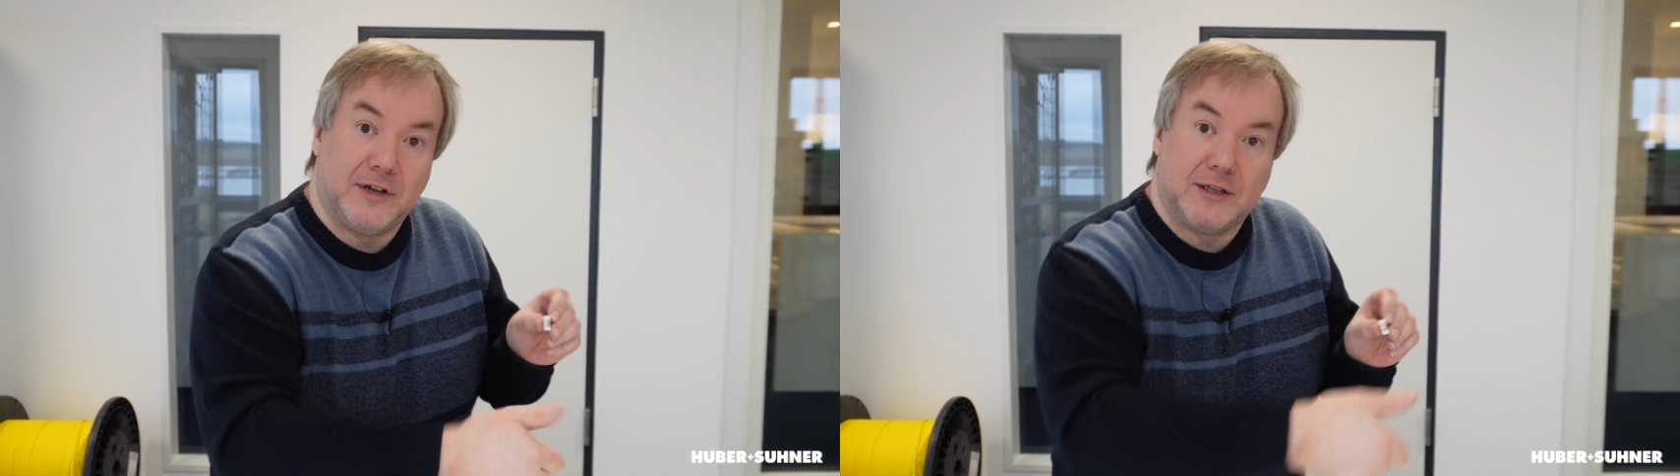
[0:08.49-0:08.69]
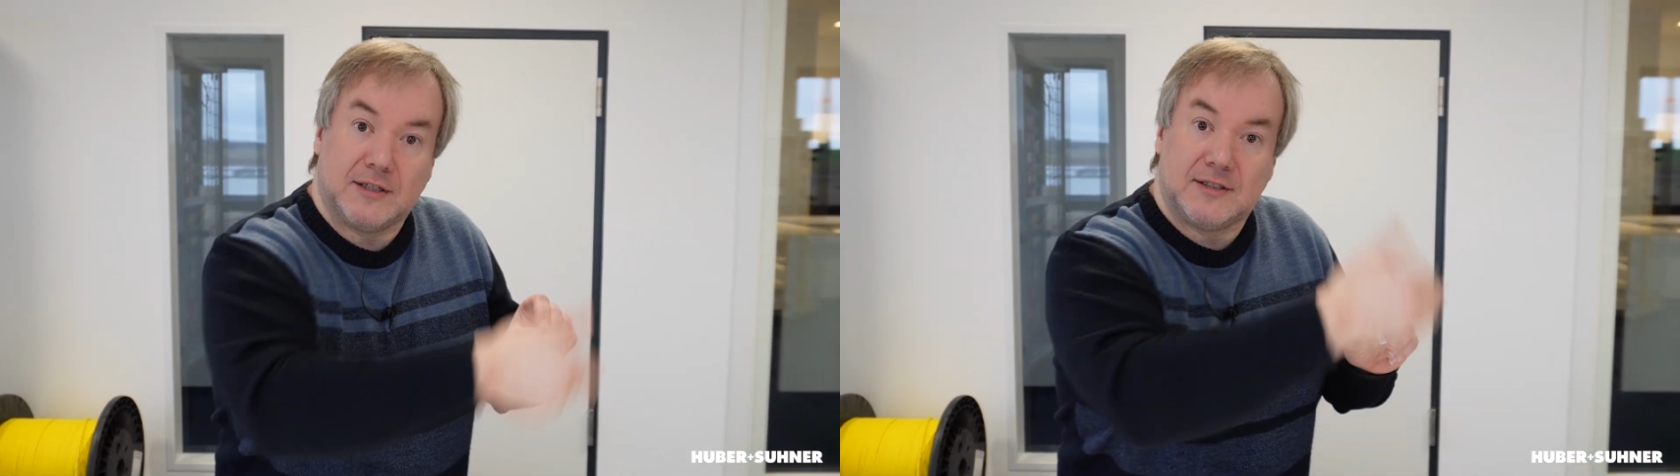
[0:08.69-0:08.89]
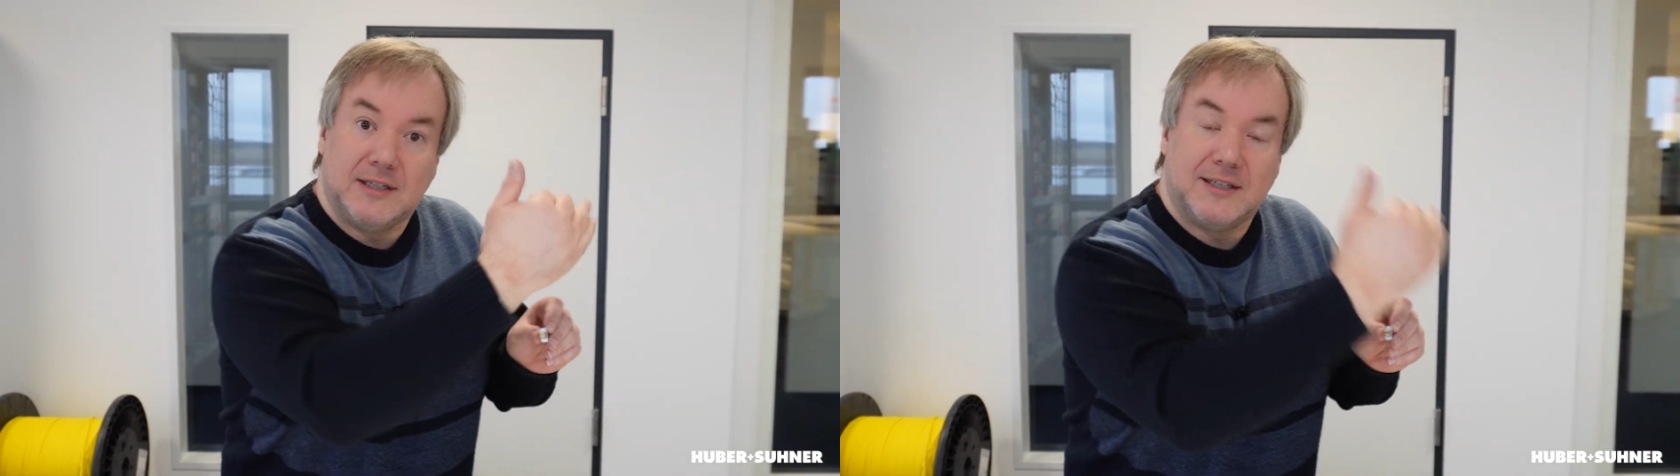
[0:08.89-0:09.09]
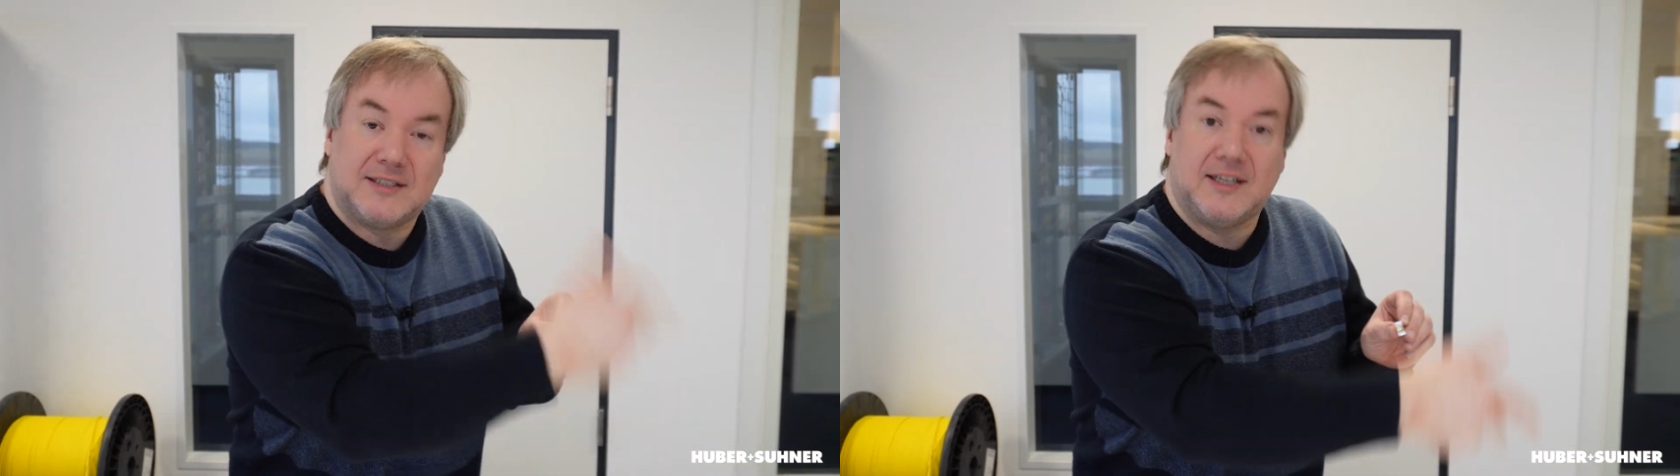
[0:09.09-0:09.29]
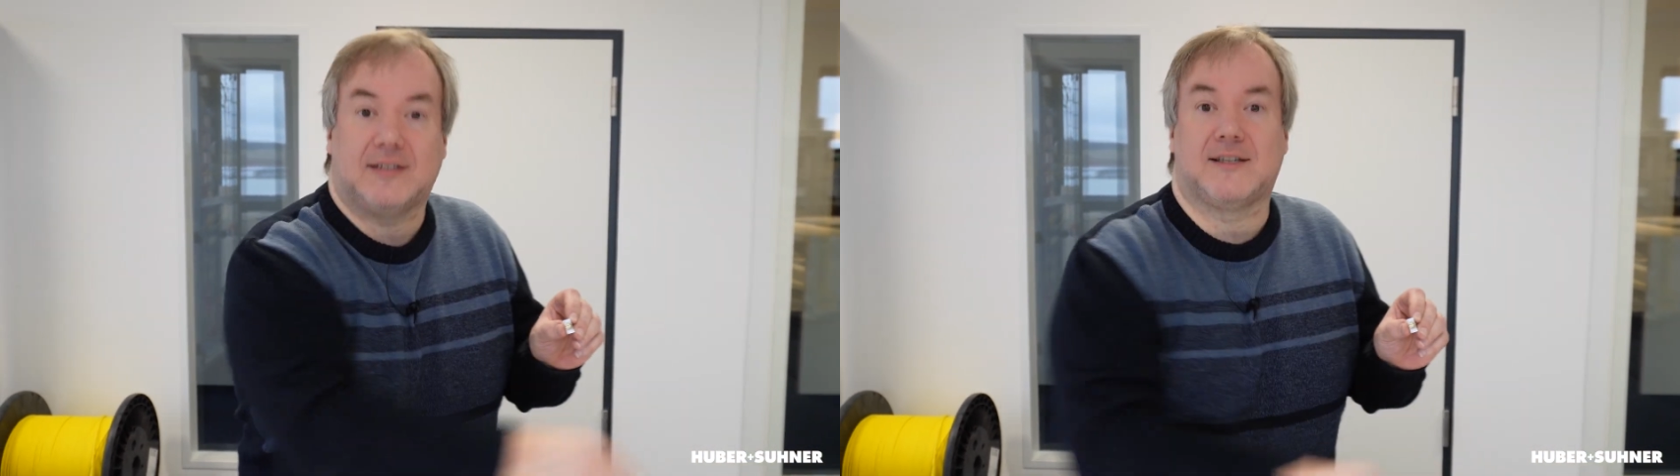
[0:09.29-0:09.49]
filters in a
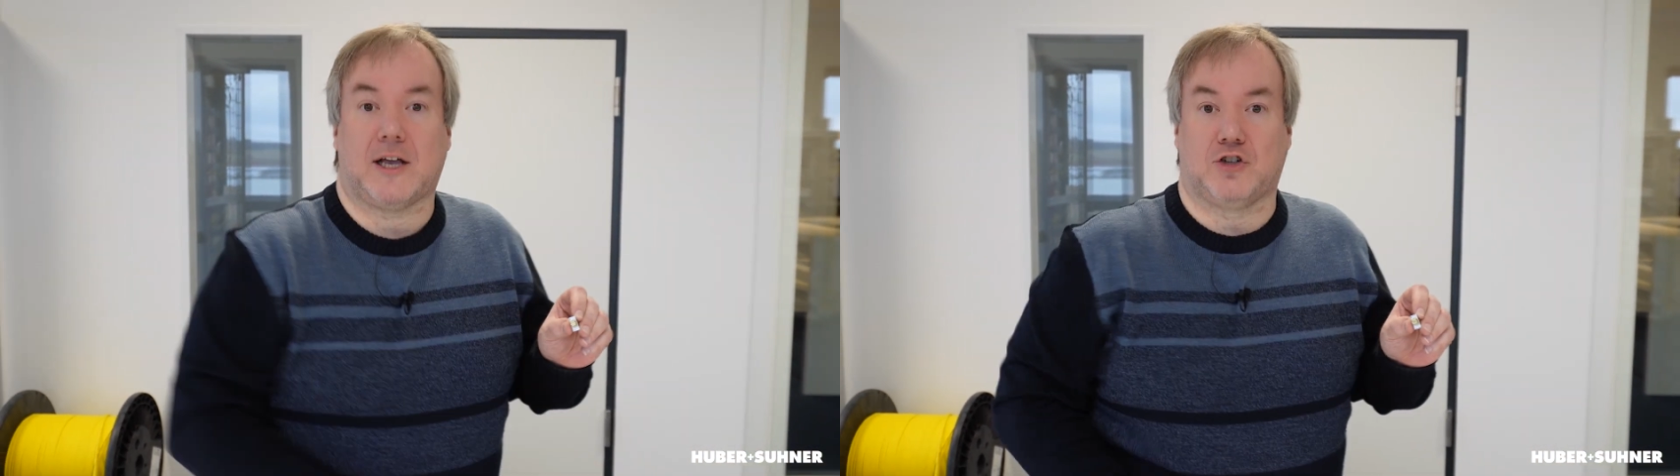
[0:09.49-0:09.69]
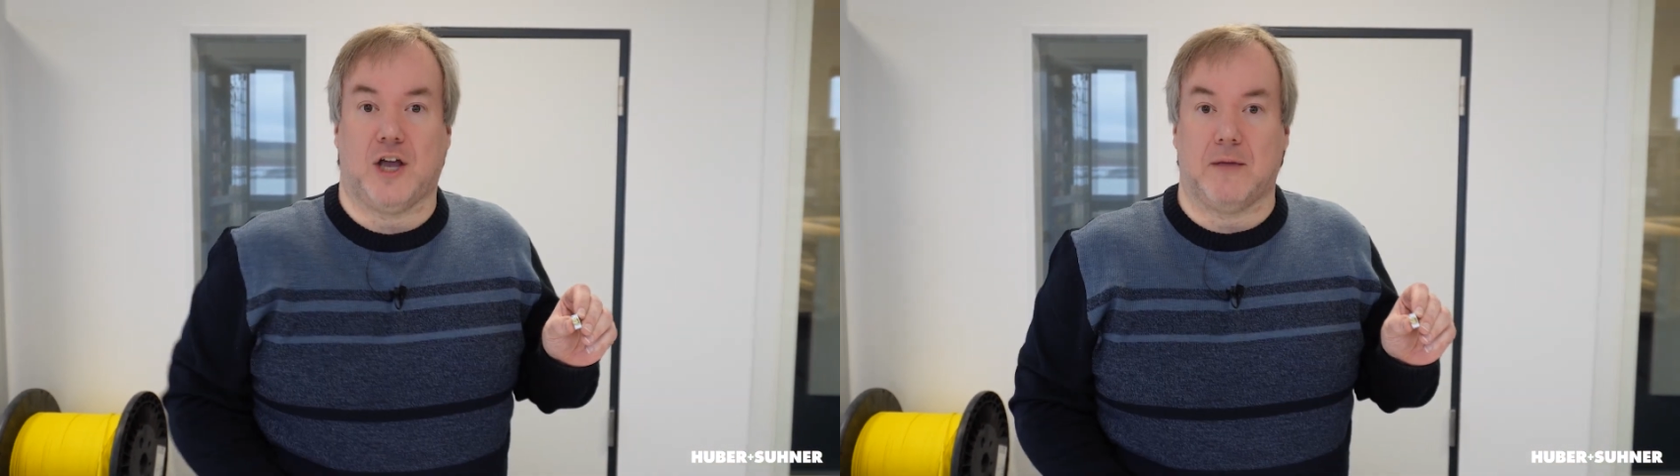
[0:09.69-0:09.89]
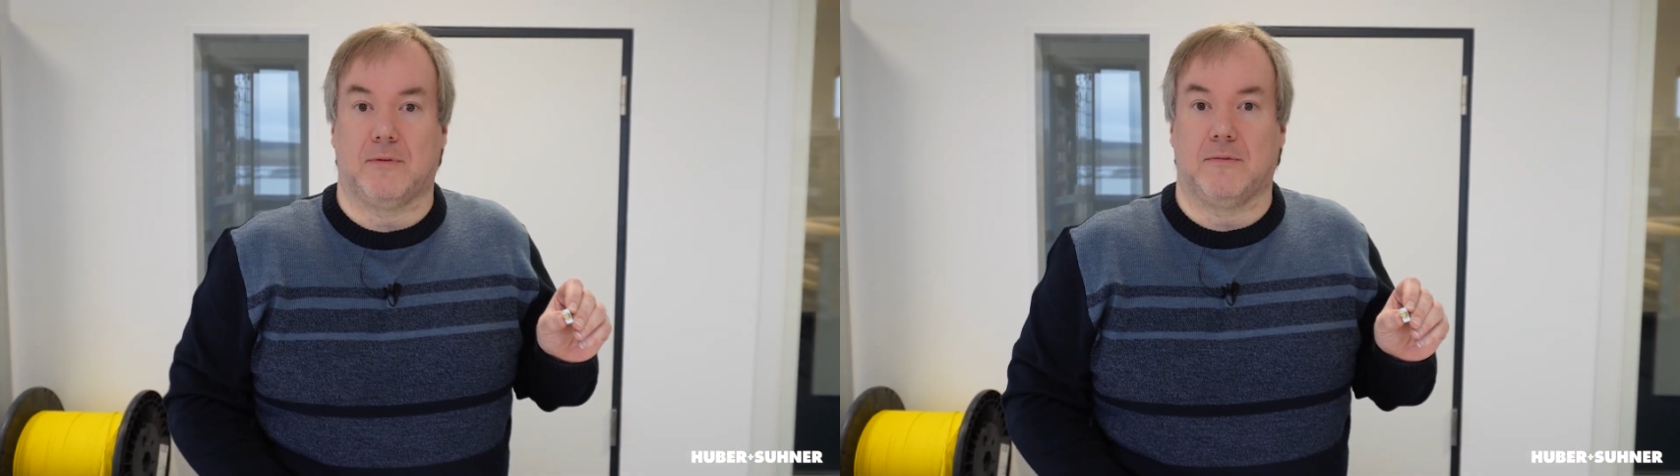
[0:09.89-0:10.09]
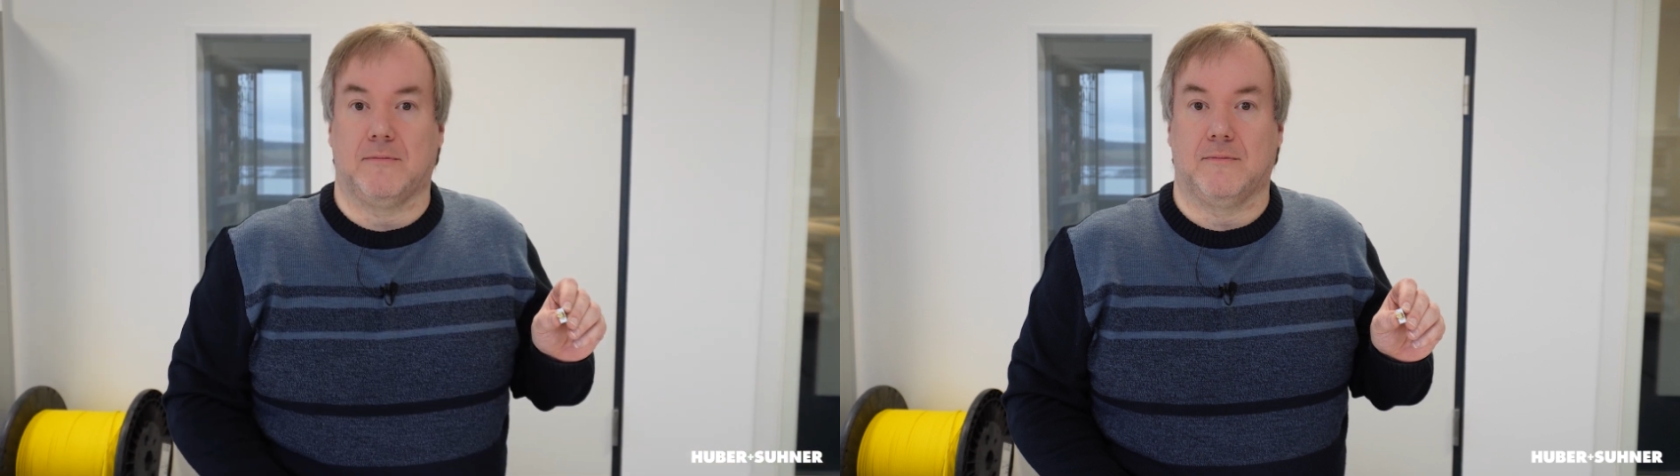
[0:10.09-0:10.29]
zigzag shape.